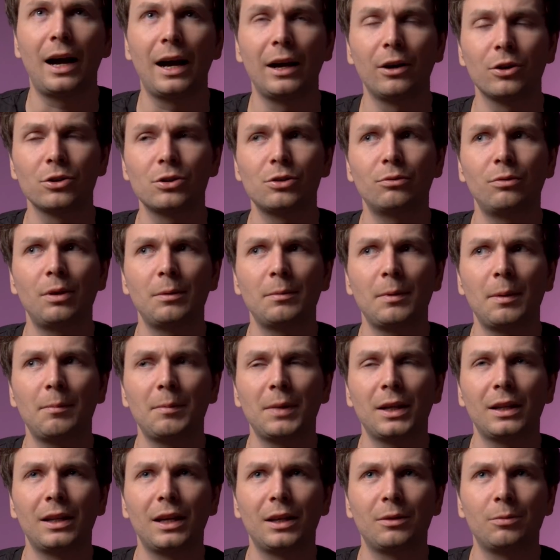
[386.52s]
I also
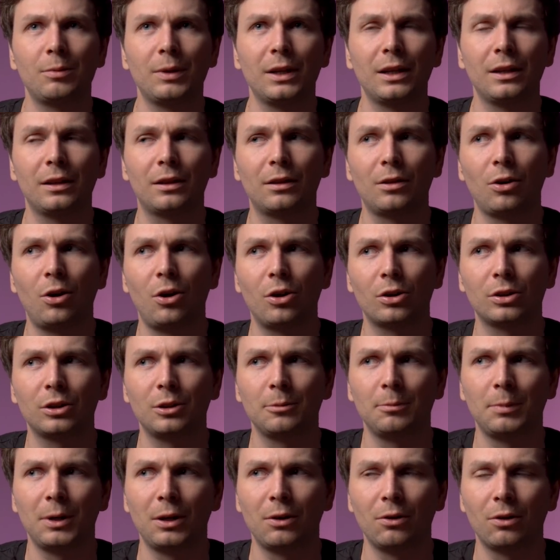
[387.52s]
remember that we talked
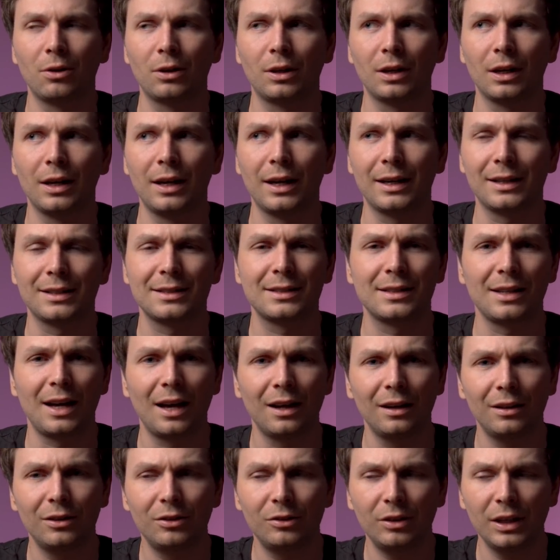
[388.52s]
about like
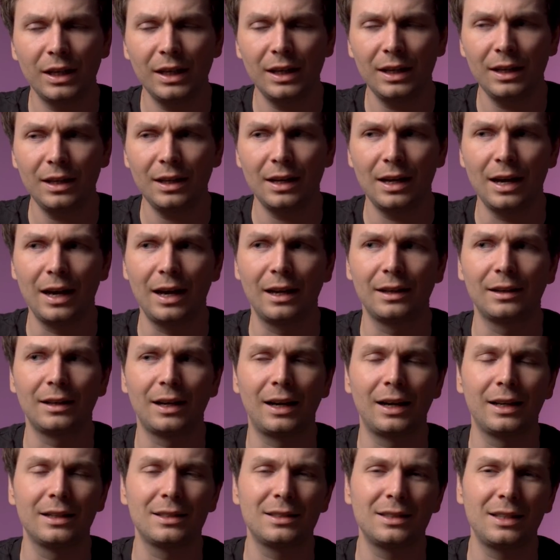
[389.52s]
salary, and
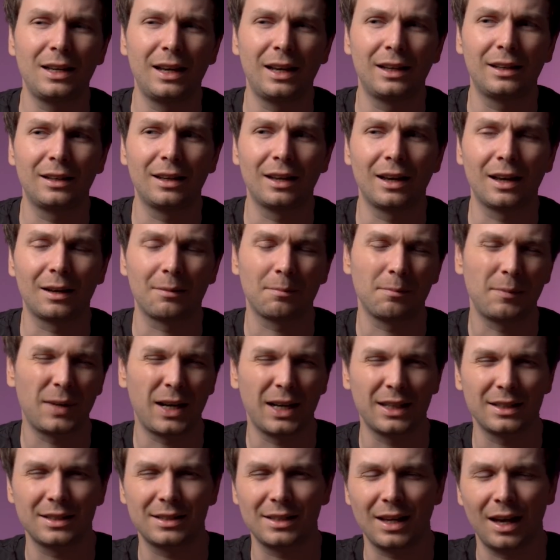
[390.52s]
I said like
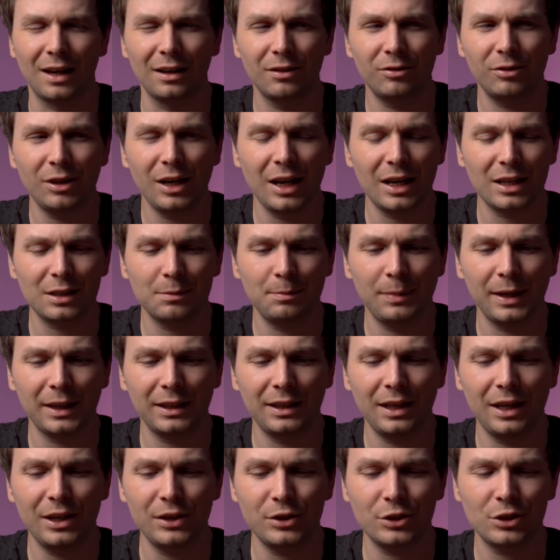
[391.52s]
my salary
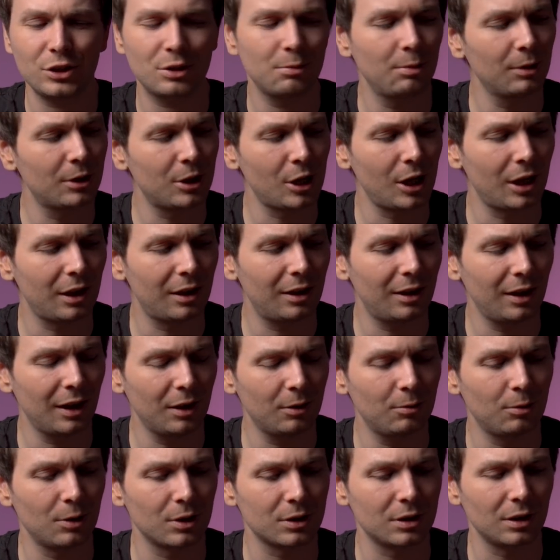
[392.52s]
expectations, which I
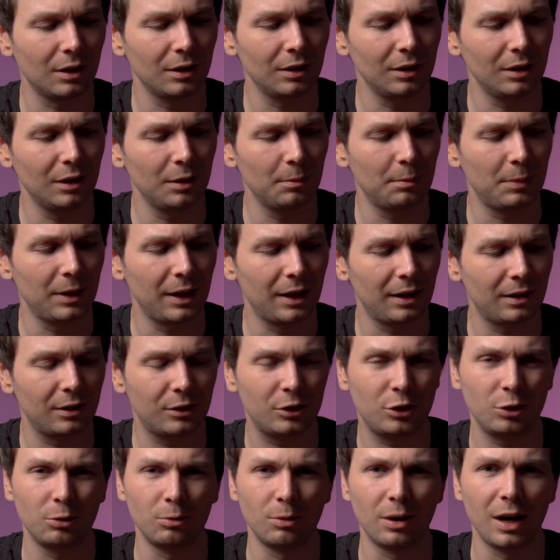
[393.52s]
think was a little
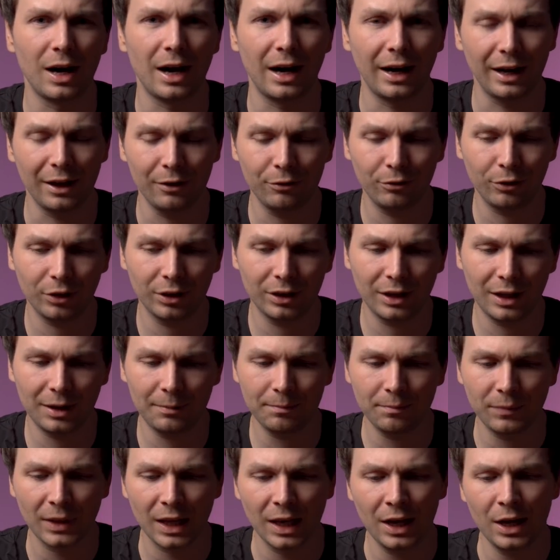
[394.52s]
bit too high for
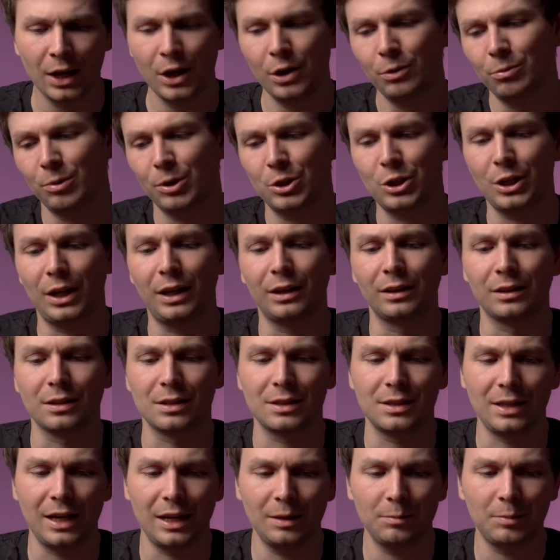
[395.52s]
them, which I
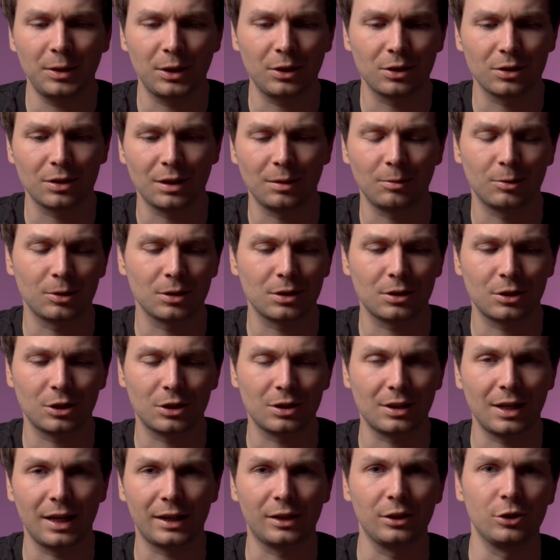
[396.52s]
understand because I was
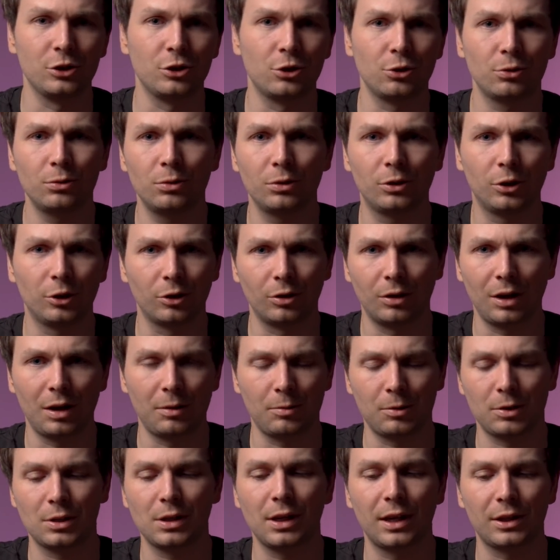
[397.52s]
just like a junior. I
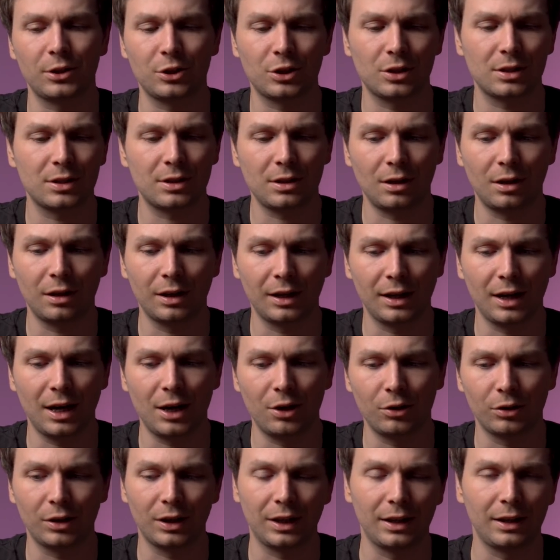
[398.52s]
was like just starting
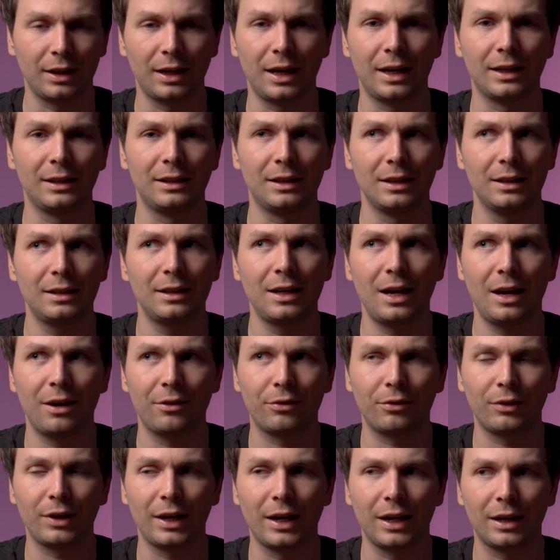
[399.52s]
out. I did
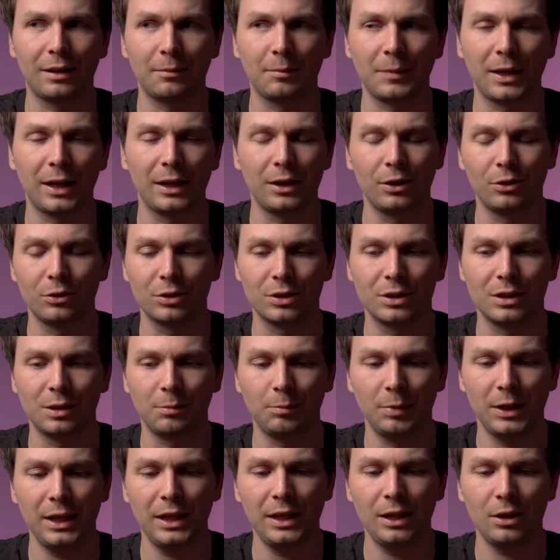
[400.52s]
have like my
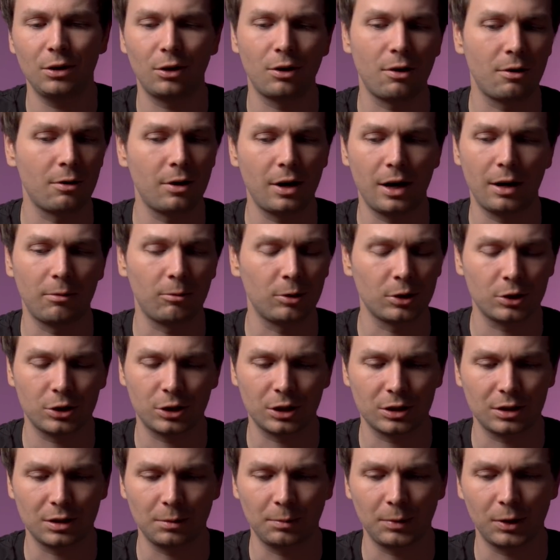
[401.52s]
OSCP, or I was
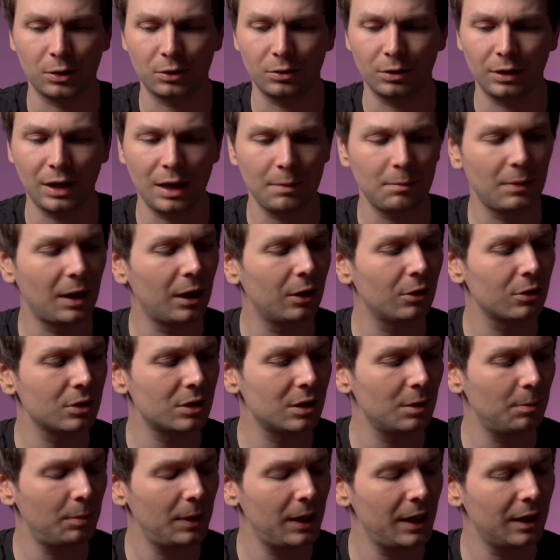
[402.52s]
just about to get my
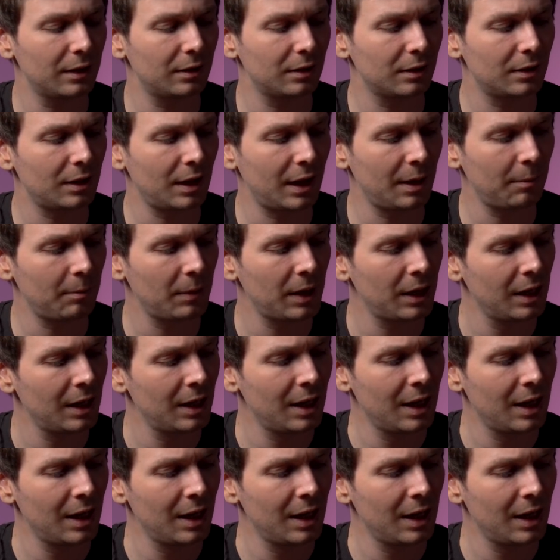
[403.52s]
OSCP at the time.